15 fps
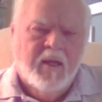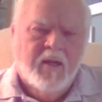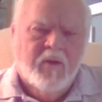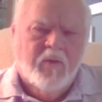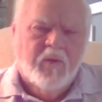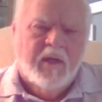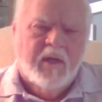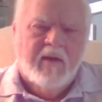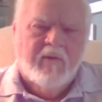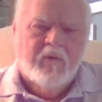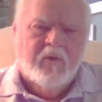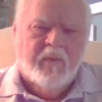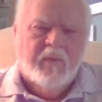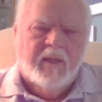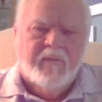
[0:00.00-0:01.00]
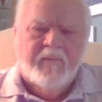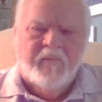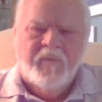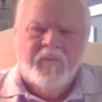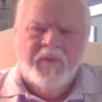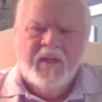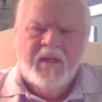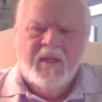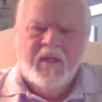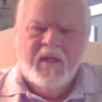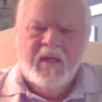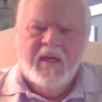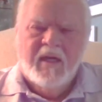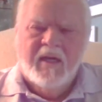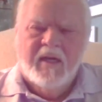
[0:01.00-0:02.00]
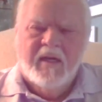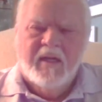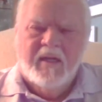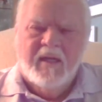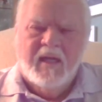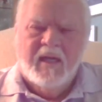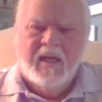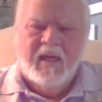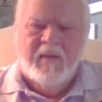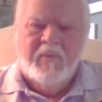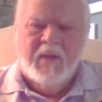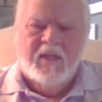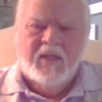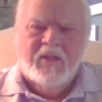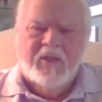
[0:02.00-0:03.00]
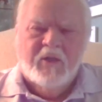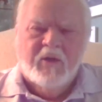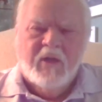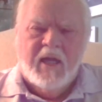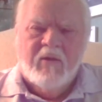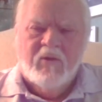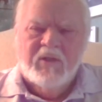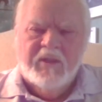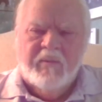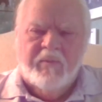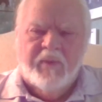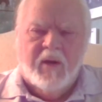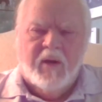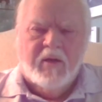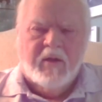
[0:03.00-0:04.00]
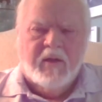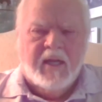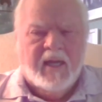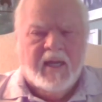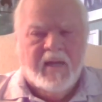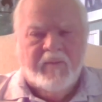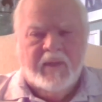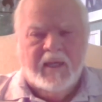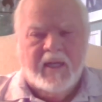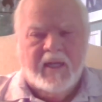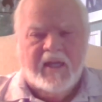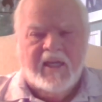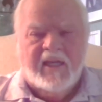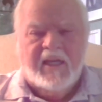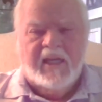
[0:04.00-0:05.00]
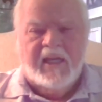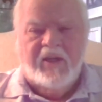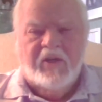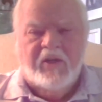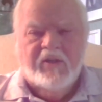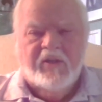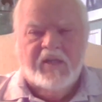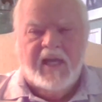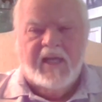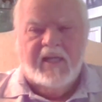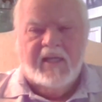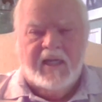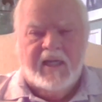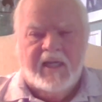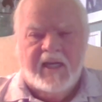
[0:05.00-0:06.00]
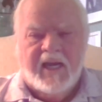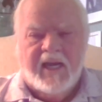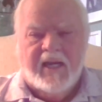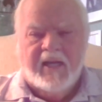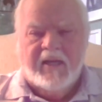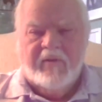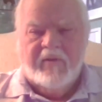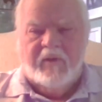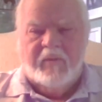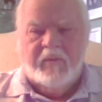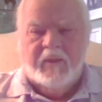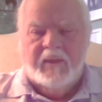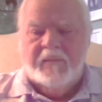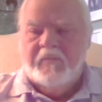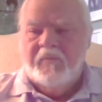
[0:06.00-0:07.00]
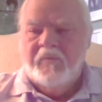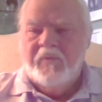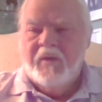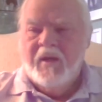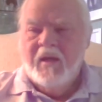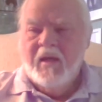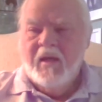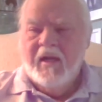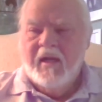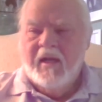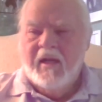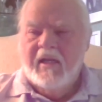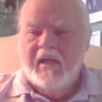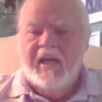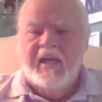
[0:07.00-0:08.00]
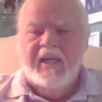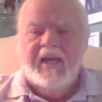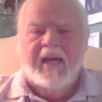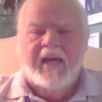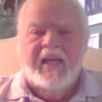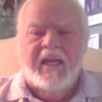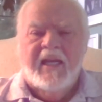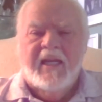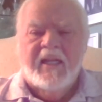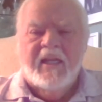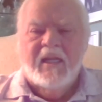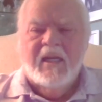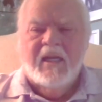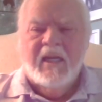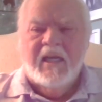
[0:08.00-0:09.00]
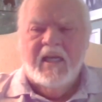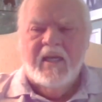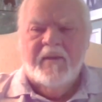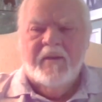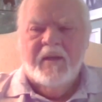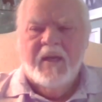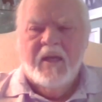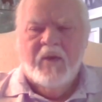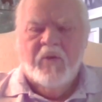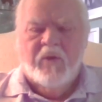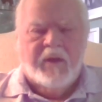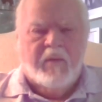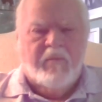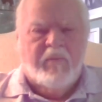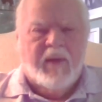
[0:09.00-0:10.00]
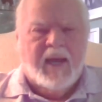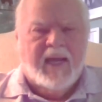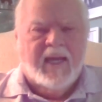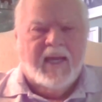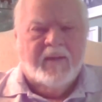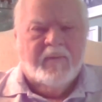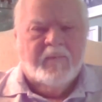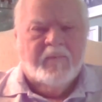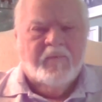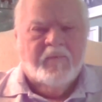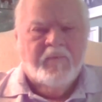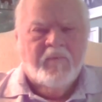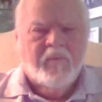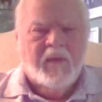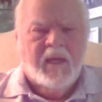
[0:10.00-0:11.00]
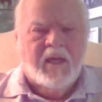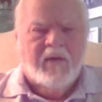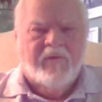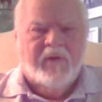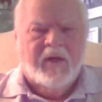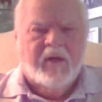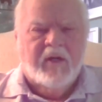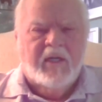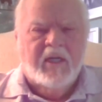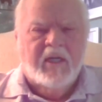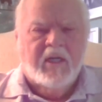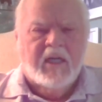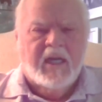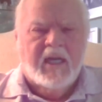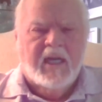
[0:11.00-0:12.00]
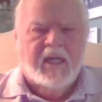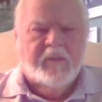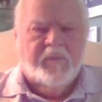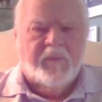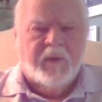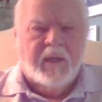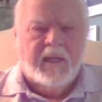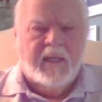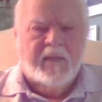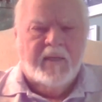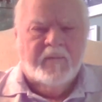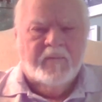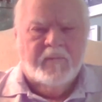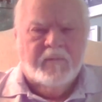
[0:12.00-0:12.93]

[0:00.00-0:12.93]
whatever, but I'm not sure that was a part of that, but I think he used that to get out of it. But he got hit in the head with a bat at a very young age playing